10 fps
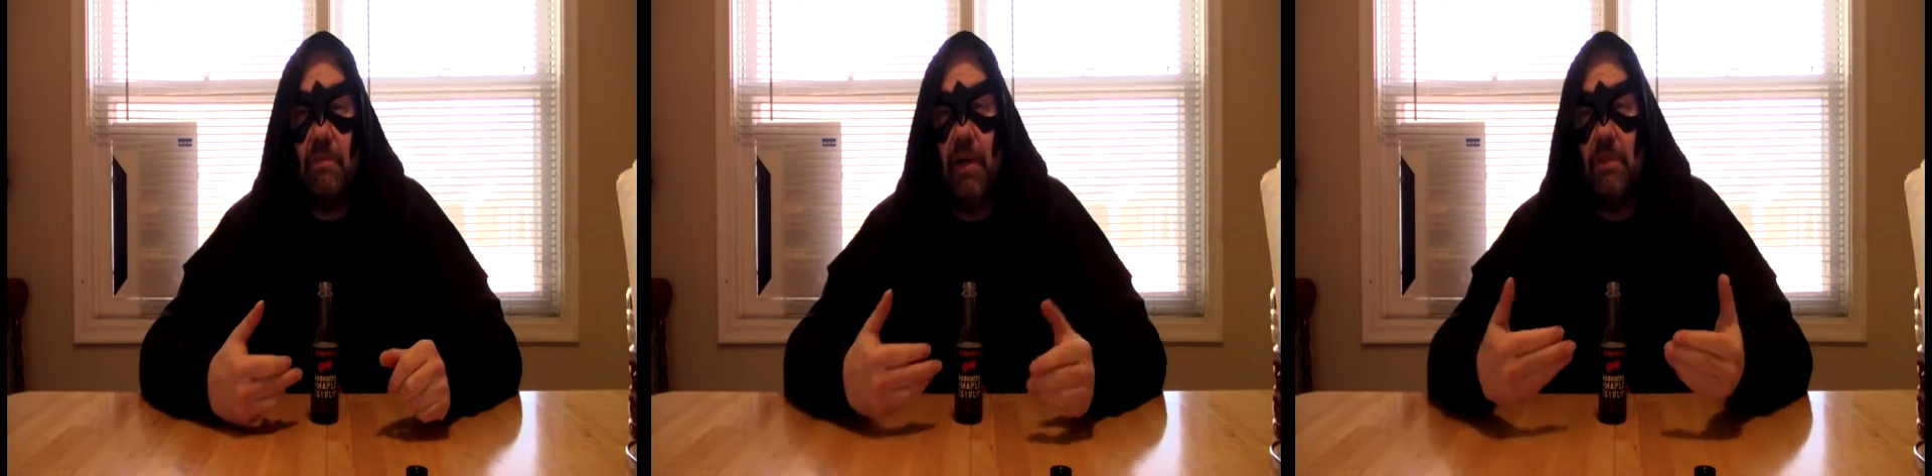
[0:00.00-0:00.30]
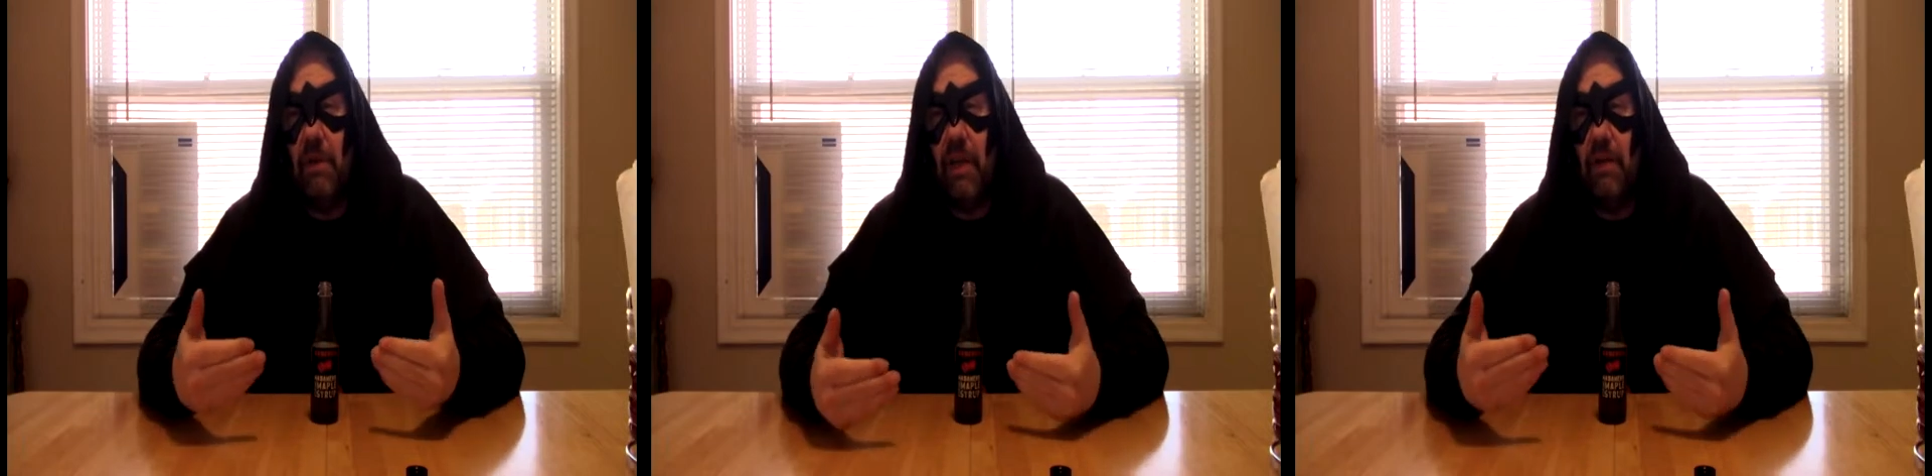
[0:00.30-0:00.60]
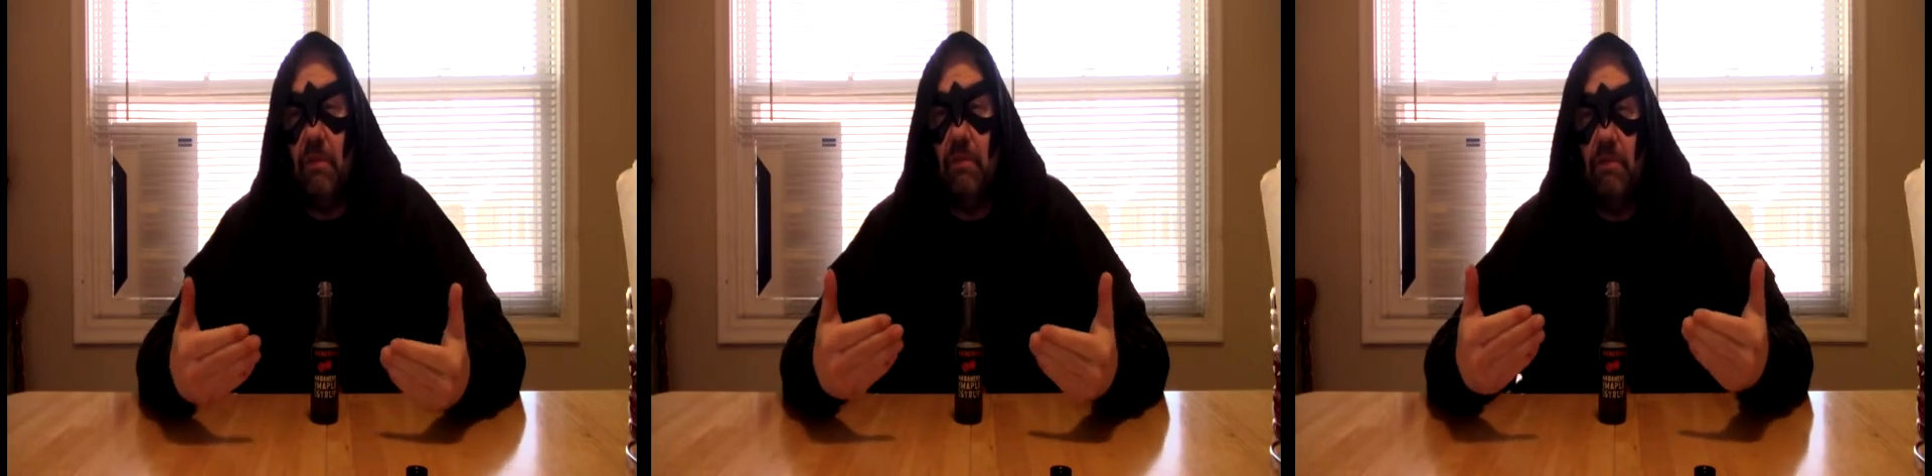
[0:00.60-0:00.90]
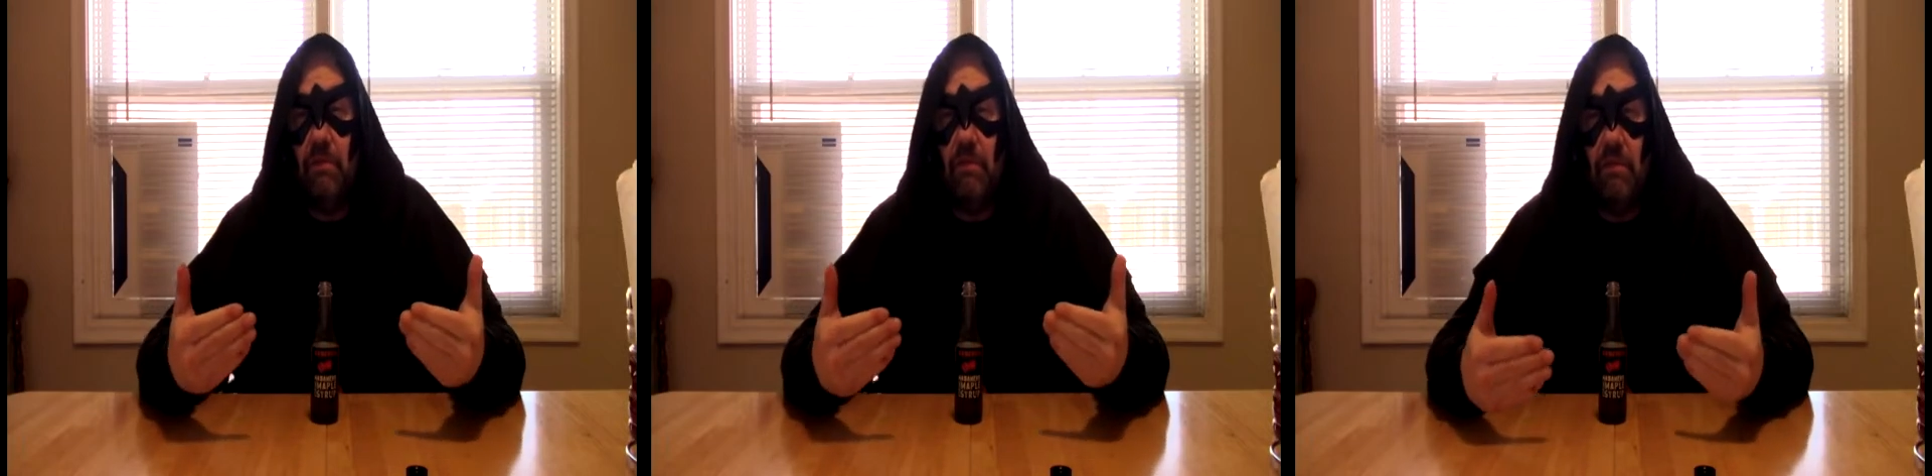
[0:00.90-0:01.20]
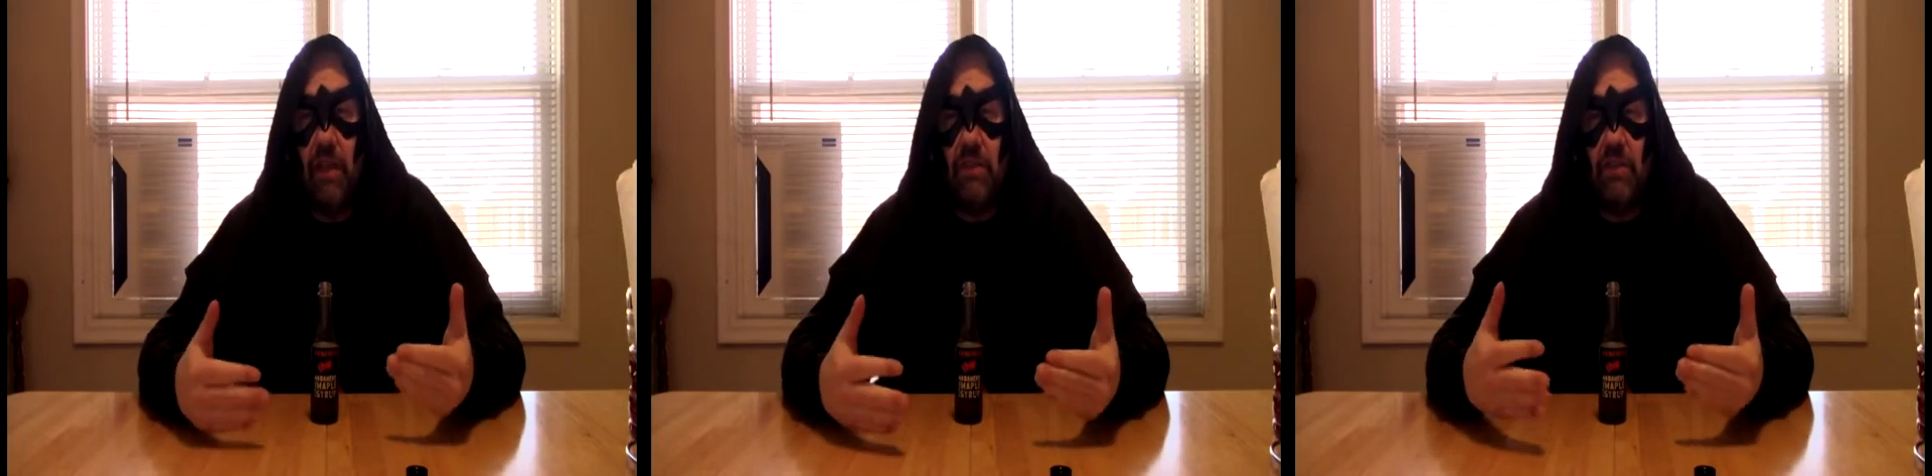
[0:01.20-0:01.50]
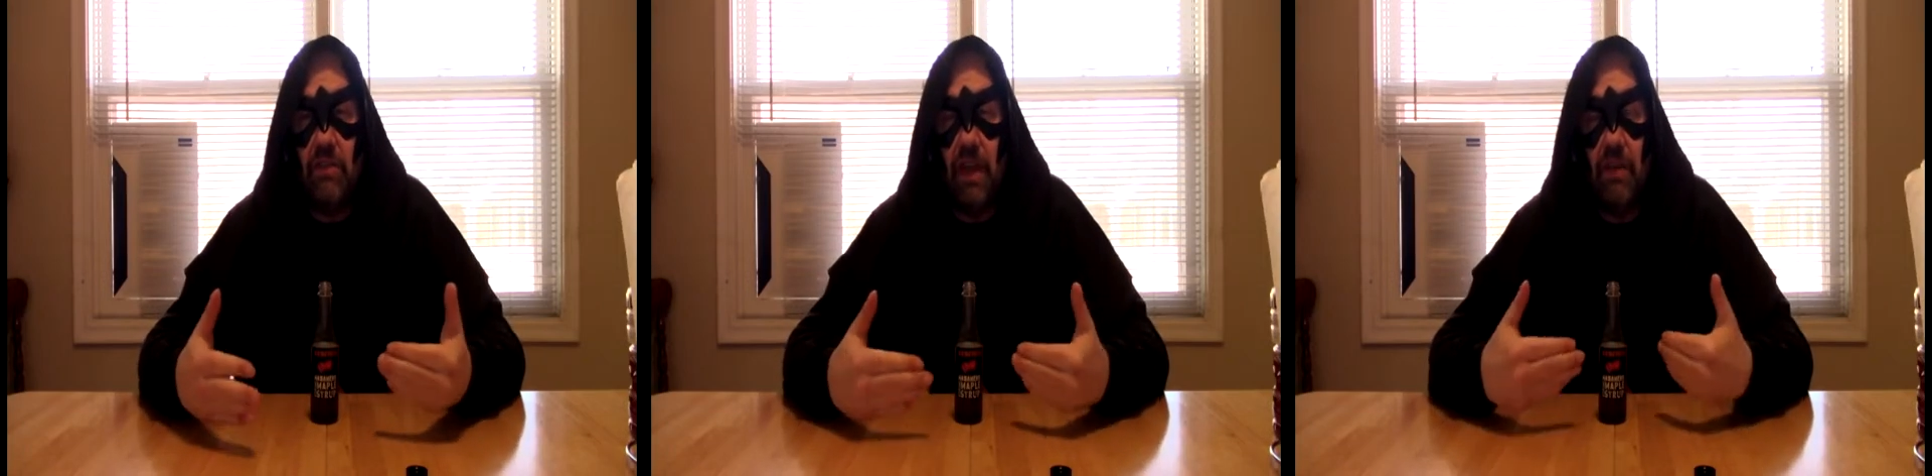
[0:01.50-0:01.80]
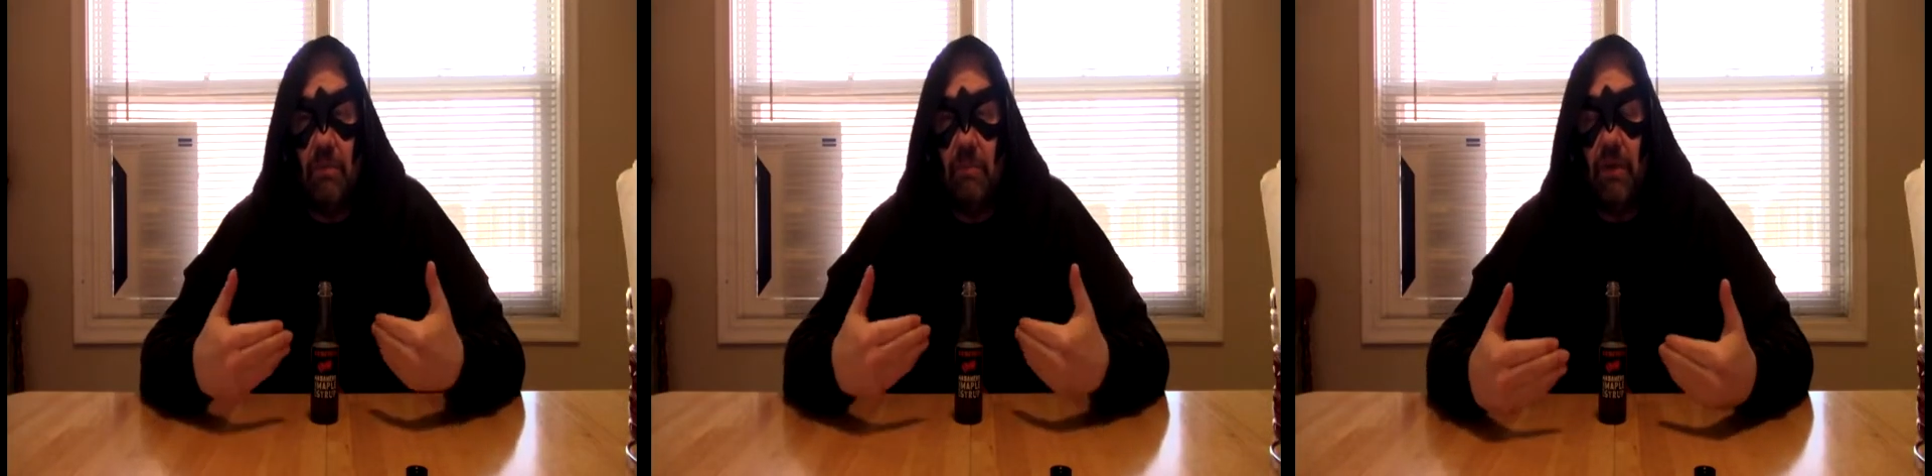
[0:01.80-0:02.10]
browns, but I don't
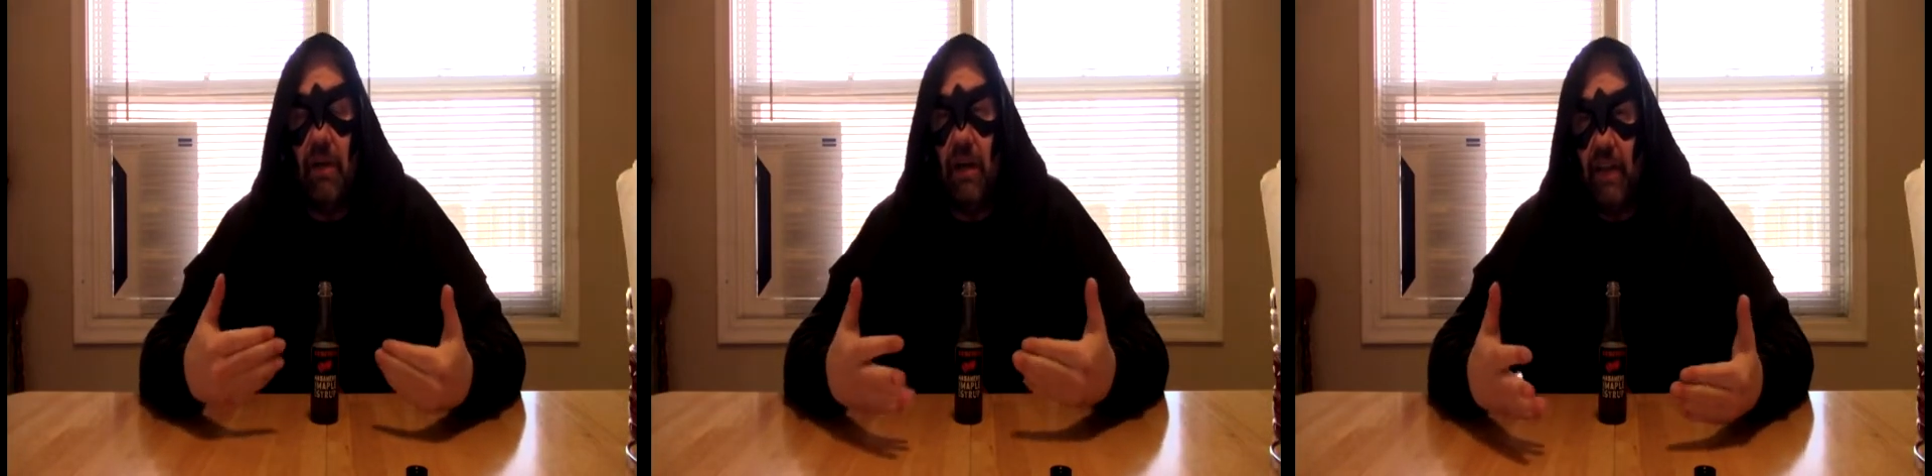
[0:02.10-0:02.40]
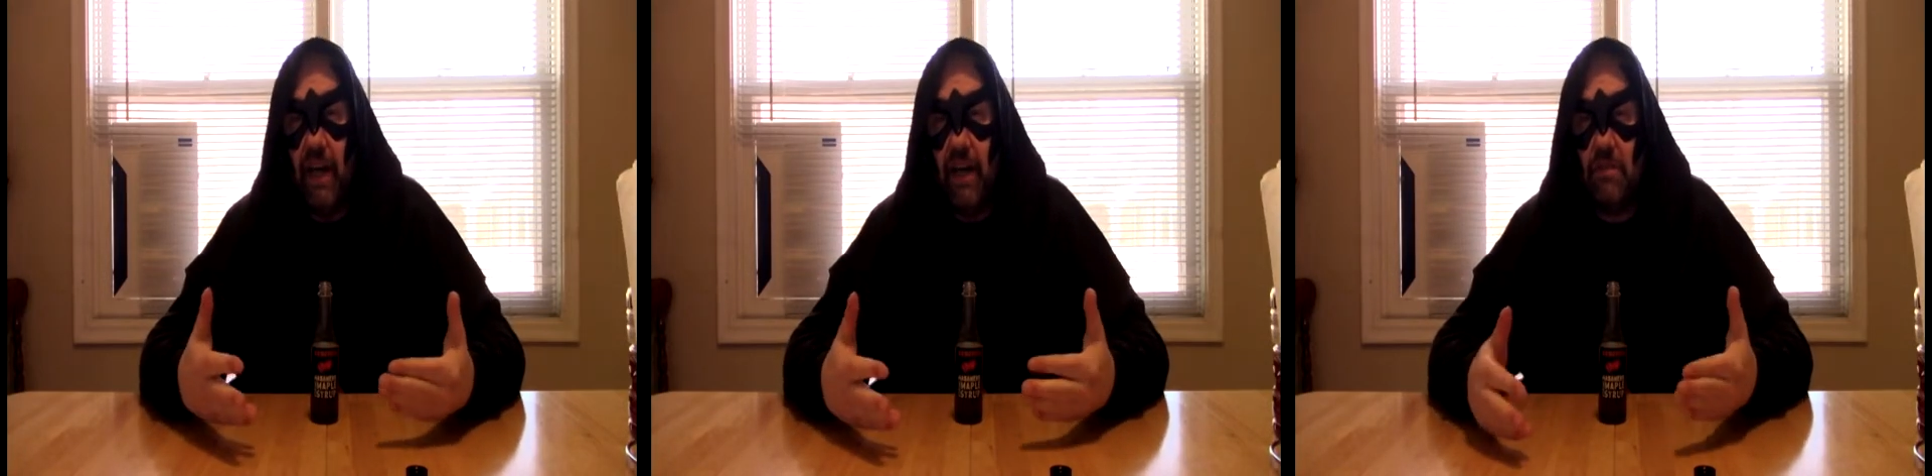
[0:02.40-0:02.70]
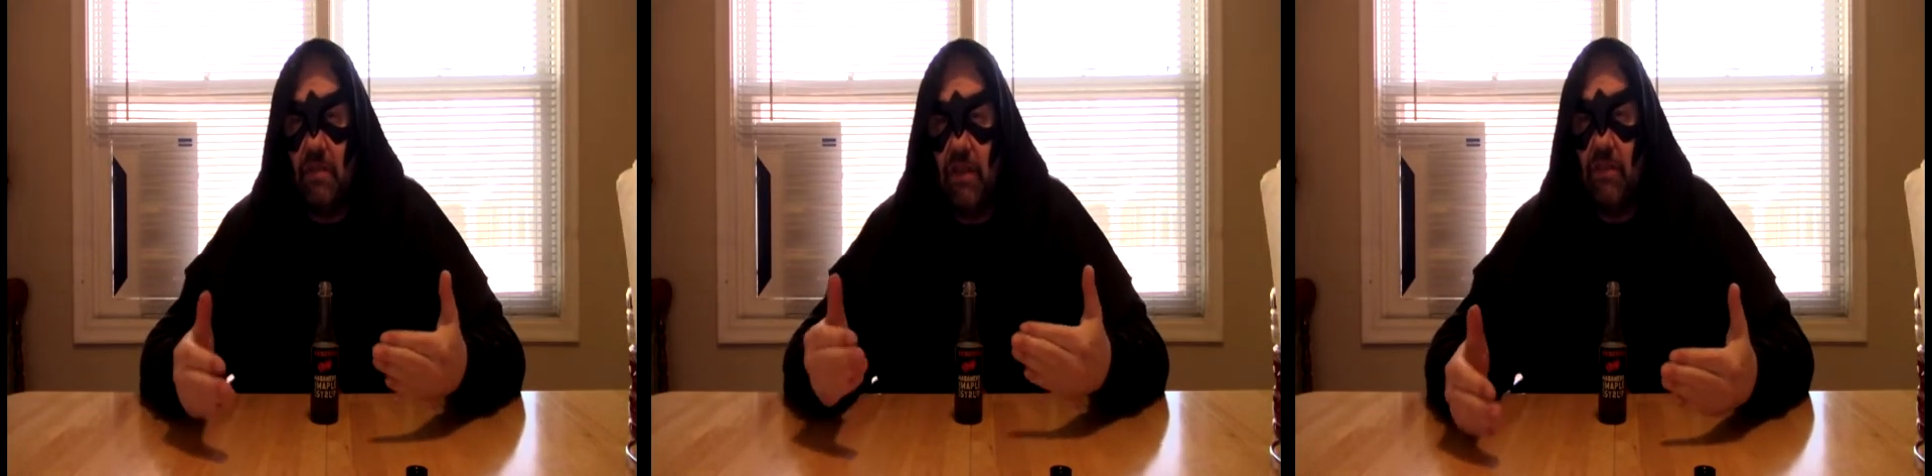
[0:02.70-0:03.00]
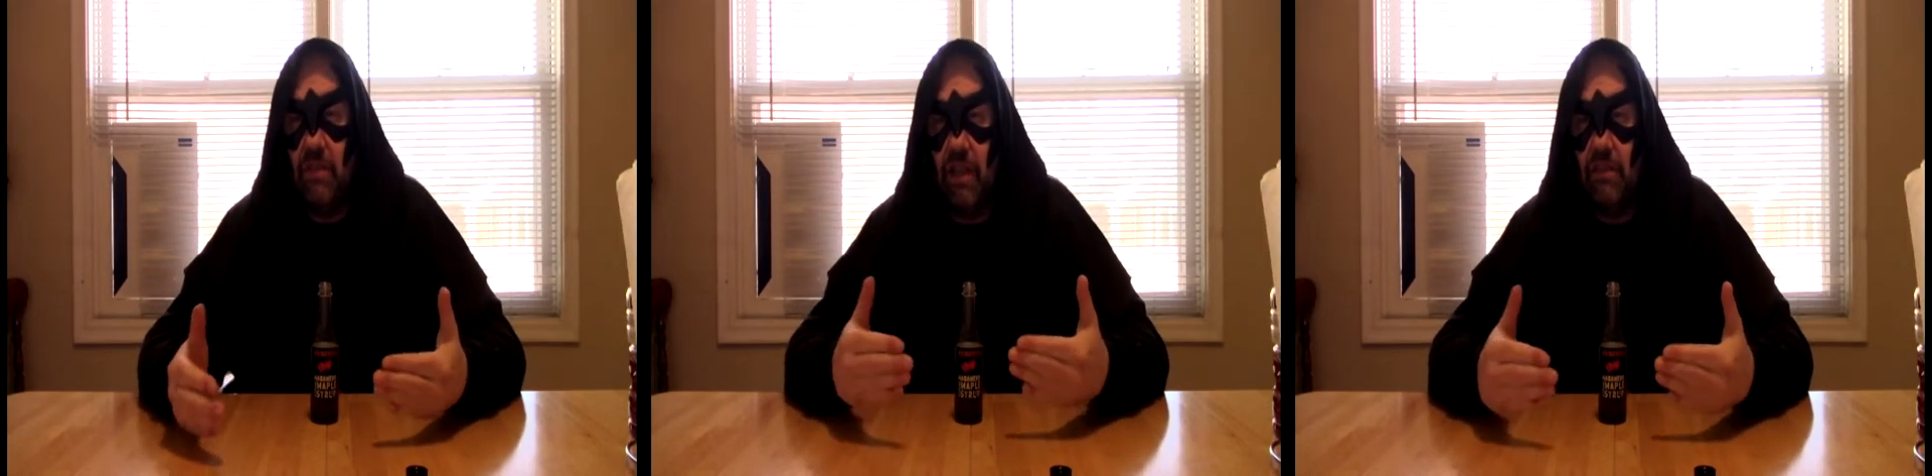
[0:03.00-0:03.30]
put it on the hash browns.